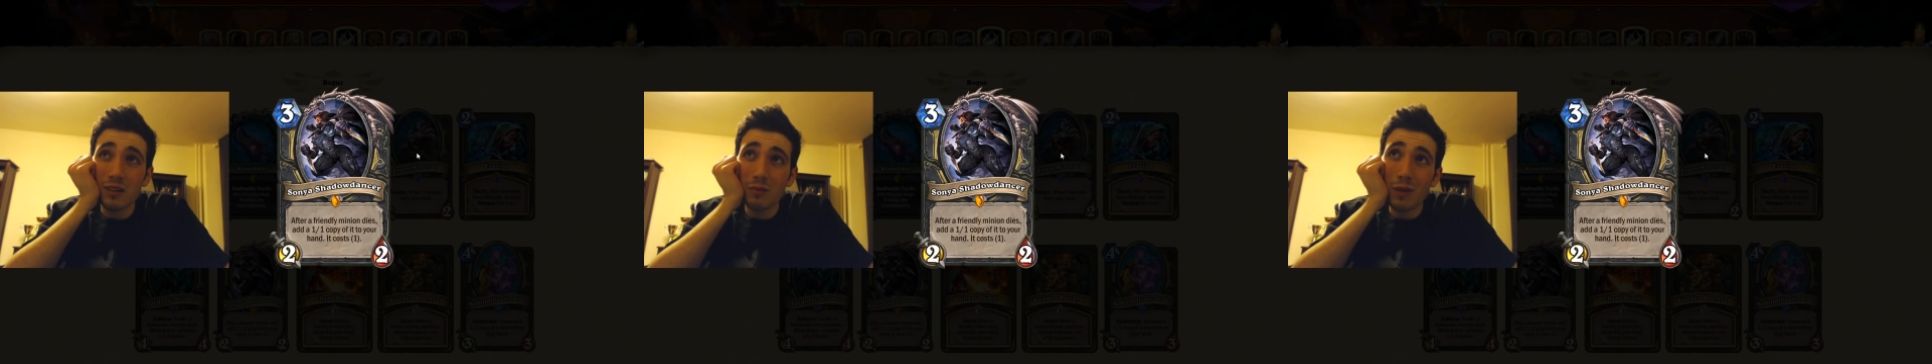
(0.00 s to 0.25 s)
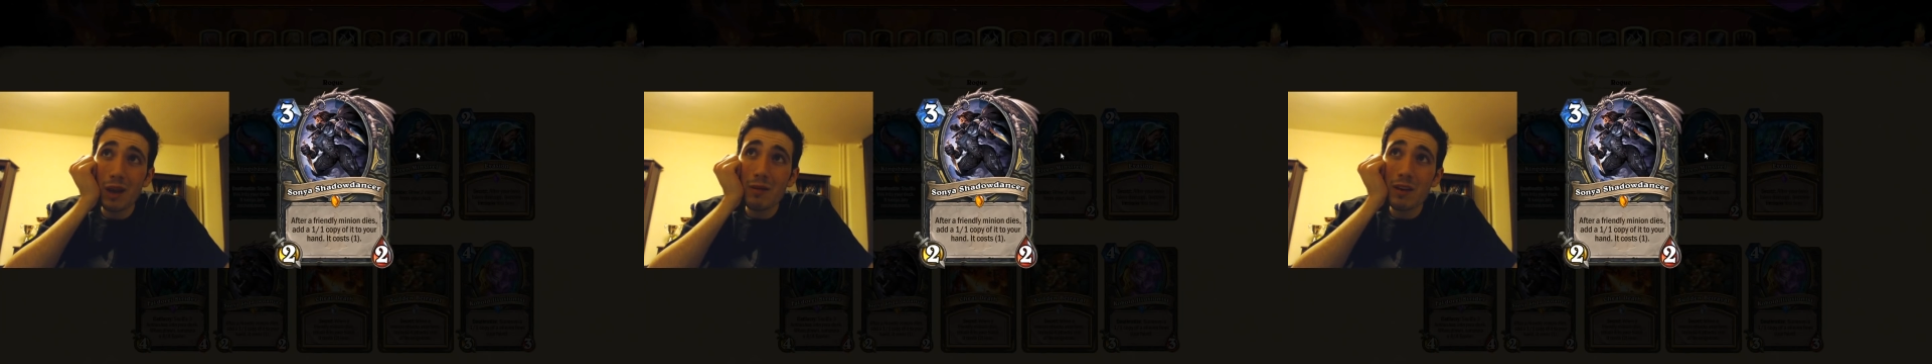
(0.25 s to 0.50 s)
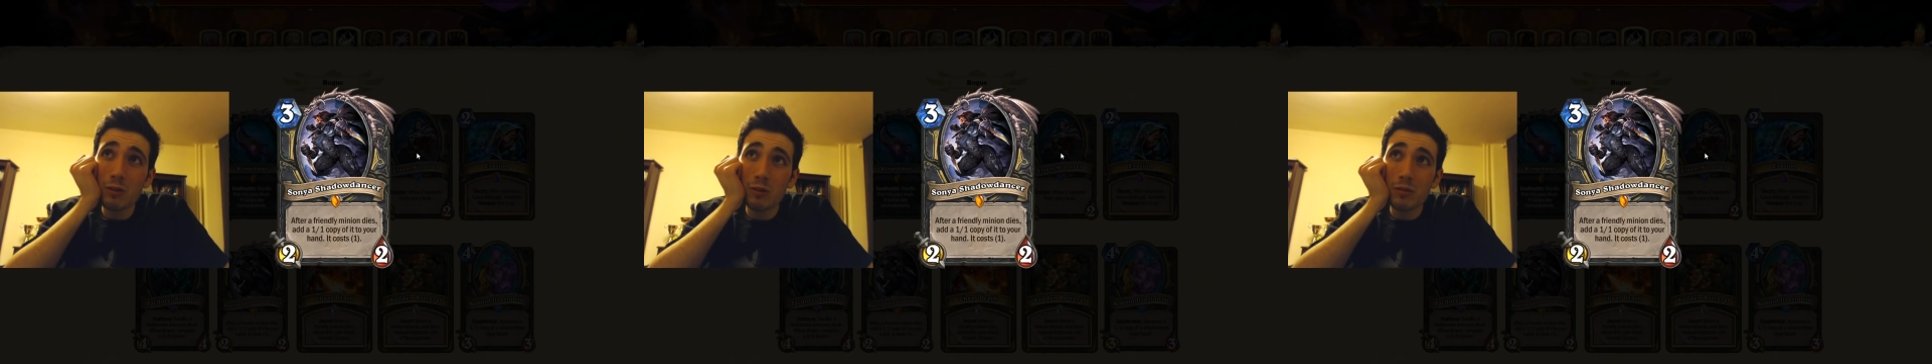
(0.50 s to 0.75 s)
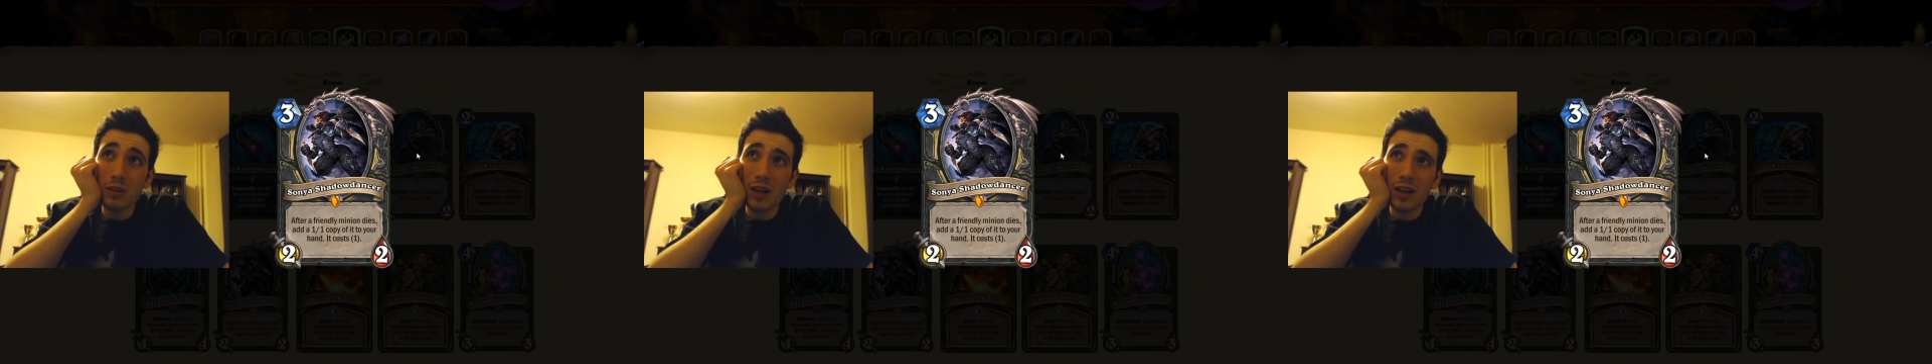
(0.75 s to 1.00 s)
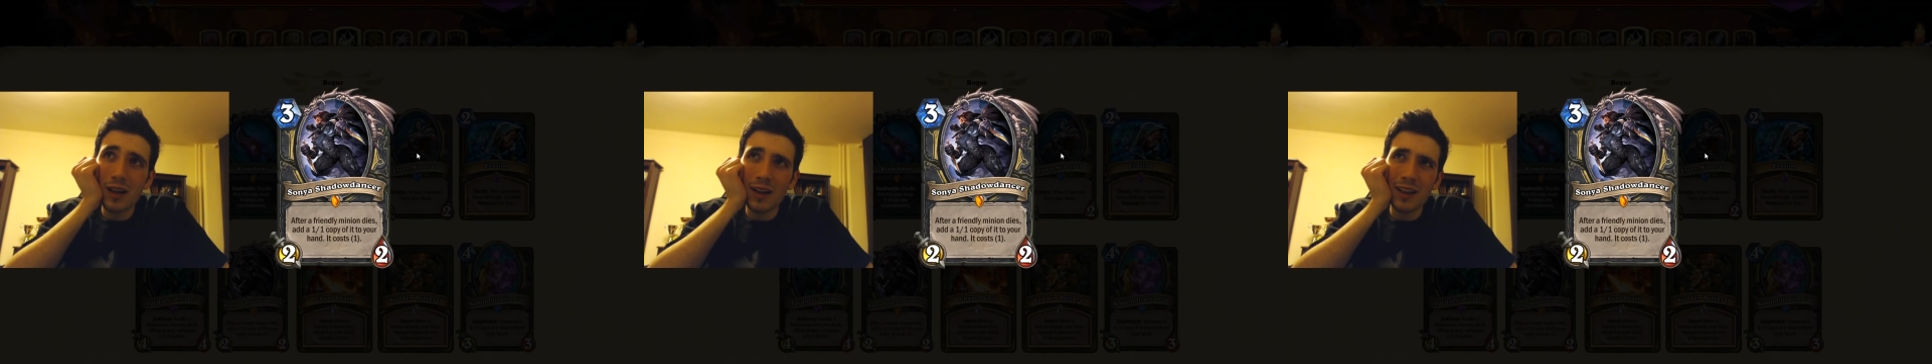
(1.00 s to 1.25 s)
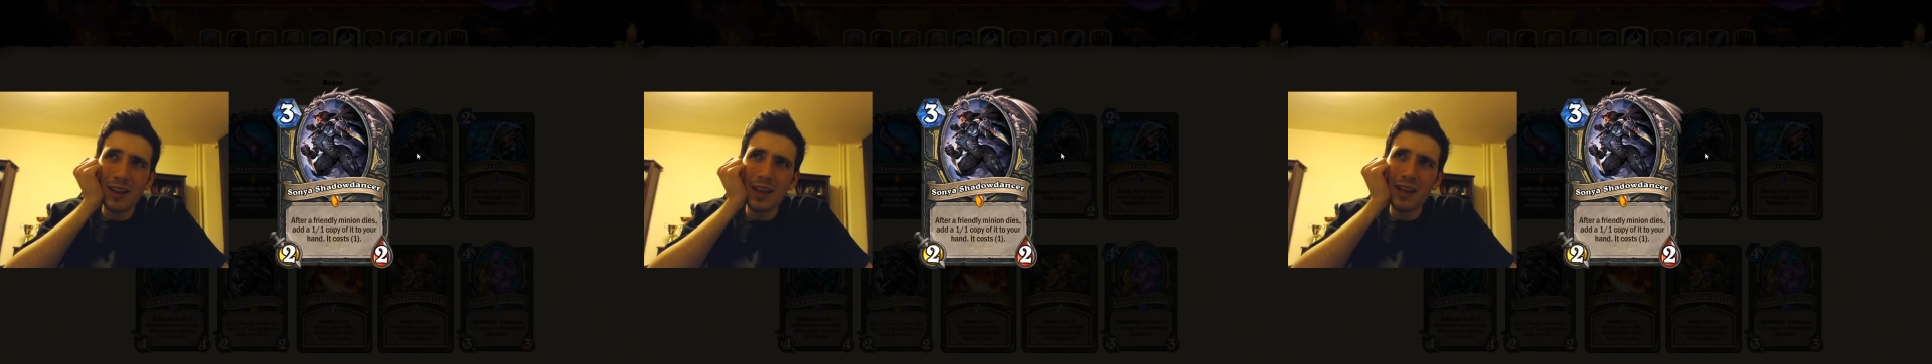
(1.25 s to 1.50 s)
Maybe
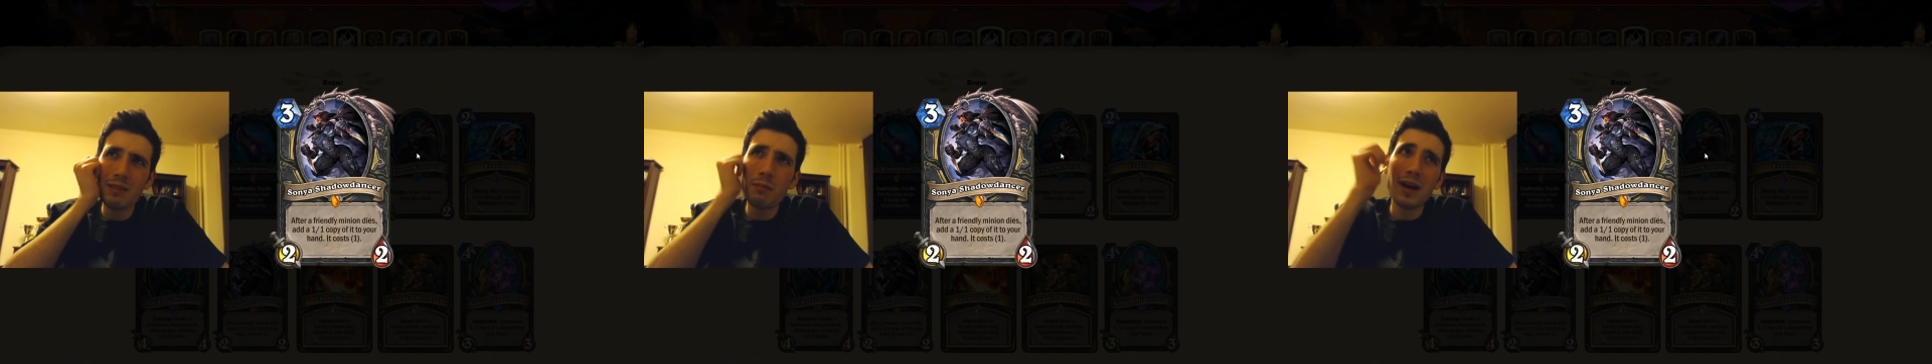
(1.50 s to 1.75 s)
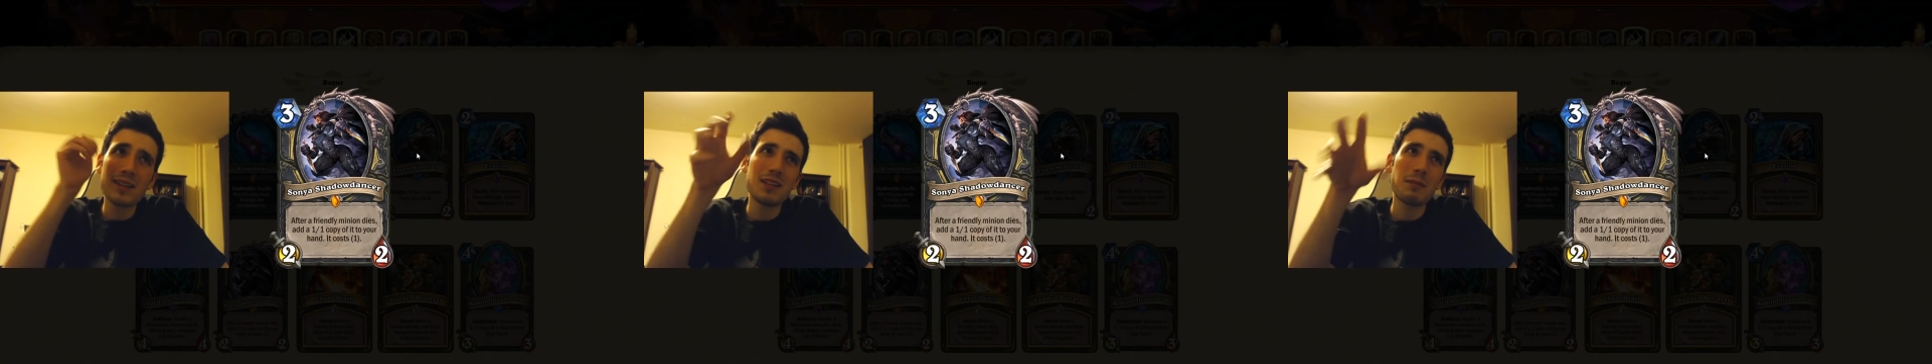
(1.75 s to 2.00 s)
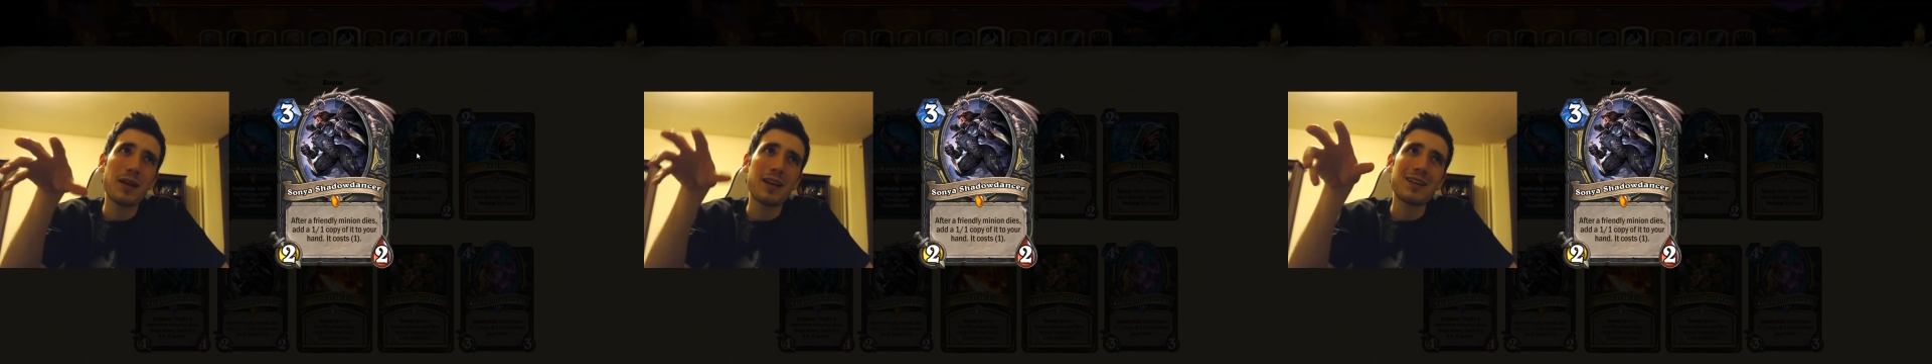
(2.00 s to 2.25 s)
it might see play in